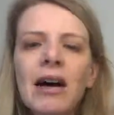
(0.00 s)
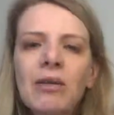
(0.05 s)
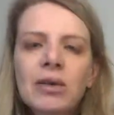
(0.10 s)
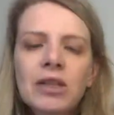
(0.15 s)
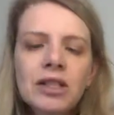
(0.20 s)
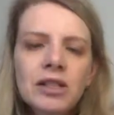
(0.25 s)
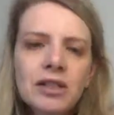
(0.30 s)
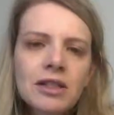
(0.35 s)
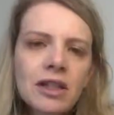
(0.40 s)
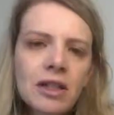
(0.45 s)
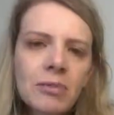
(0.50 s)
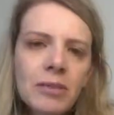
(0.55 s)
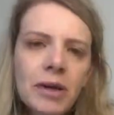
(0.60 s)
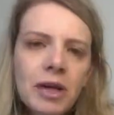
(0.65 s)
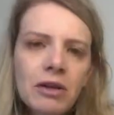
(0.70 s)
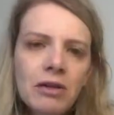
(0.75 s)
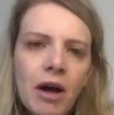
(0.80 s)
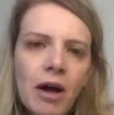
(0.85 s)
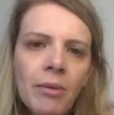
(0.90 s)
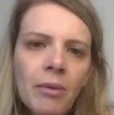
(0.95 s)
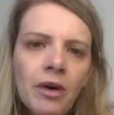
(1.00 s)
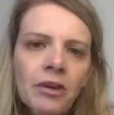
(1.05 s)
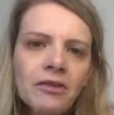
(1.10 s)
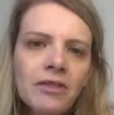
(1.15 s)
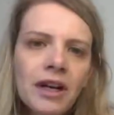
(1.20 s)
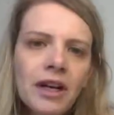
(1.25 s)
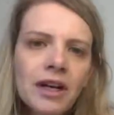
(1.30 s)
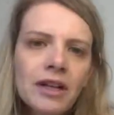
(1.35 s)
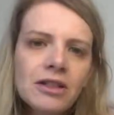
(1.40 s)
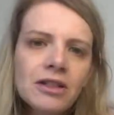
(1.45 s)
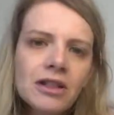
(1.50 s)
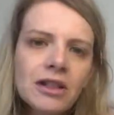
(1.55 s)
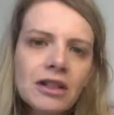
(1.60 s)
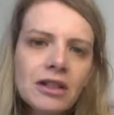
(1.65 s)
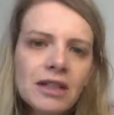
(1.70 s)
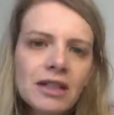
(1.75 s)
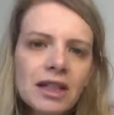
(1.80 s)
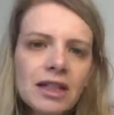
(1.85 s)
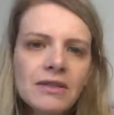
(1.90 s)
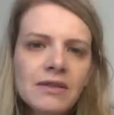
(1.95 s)
which is going to be a lot more financially
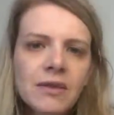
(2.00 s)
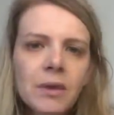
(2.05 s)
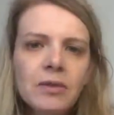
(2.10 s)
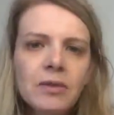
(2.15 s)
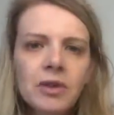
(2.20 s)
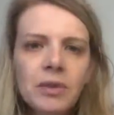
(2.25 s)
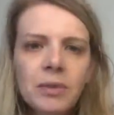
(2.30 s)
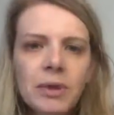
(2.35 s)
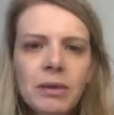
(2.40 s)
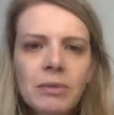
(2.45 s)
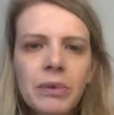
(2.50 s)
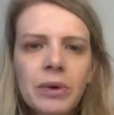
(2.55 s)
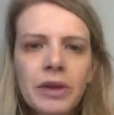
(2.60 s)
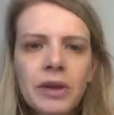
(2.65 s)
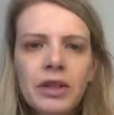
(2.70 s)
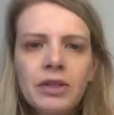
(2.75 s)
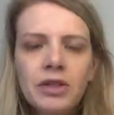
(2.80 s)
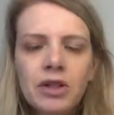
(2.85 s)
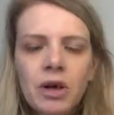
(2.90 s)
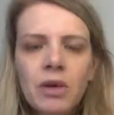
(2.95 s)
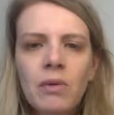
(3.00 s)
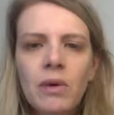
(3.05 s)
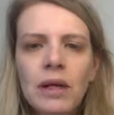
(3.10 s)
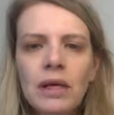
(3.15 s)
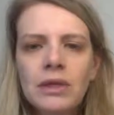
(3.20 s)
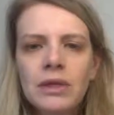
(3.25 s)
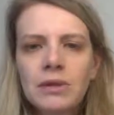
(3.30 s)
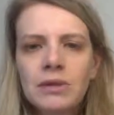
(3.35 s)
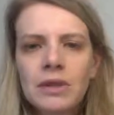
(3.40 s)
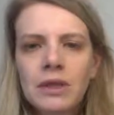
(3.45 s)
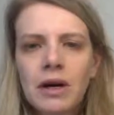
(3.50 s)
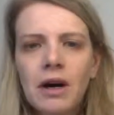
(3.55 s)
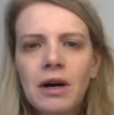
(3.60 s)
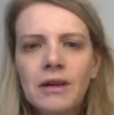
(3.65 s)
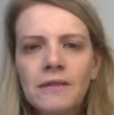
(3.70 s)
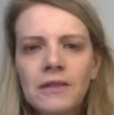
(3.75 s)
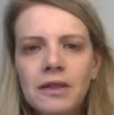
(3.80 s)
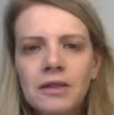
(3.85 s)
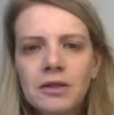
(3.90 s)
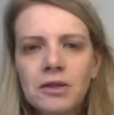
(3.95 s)
accessible for people that don't want to do a
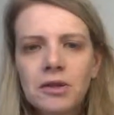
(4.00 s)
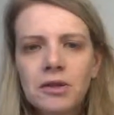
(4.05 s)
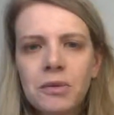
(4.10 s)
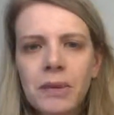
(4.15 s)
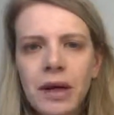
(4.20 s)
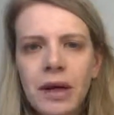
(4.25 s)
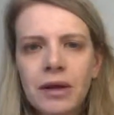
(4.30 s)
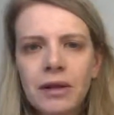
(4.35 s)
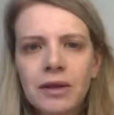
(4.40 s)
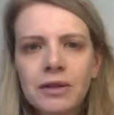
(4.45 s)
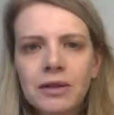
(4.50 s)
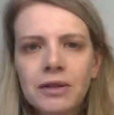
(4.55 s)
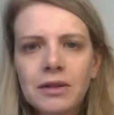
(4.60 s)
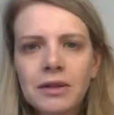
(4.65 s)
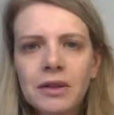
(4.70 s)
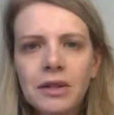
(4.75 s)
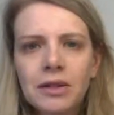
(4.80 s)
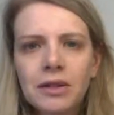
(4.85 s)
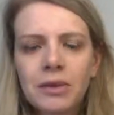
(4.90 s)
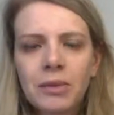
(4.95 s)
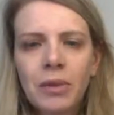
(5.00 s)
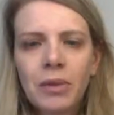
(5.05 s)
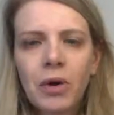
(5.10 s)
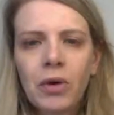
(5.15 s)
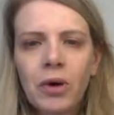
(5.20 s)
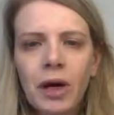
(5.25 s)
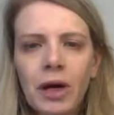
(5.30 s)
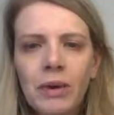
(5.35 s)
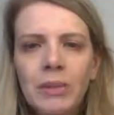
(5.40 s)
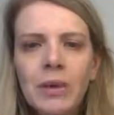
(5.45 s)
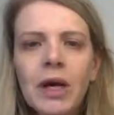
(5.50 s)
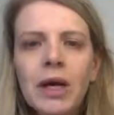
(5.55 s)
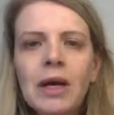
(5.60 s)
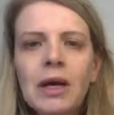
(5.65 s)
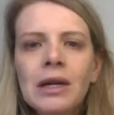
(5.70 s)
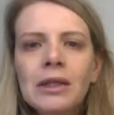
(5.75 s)
dive into my consultation program.